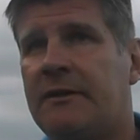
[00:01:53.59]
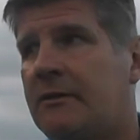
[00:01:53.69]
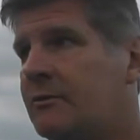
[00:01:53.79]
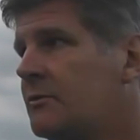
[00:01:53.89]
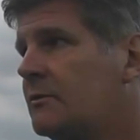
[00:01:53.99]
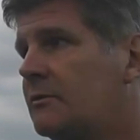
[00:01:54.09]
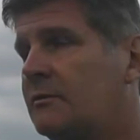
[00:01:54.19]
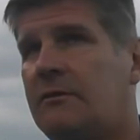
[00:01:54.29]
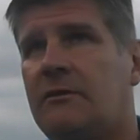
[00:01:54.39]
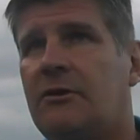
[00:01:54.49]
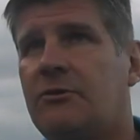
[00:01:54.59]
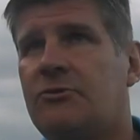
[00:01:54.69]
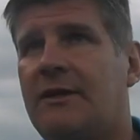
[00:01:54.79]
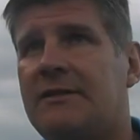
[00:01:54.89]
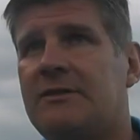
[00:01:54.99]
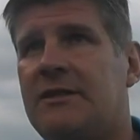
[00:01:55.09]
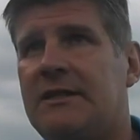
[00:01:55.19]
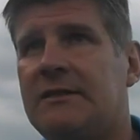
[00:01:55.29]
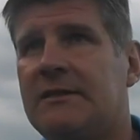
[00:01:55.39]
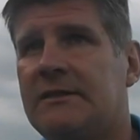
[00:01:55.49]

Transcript: that are not contracted yet,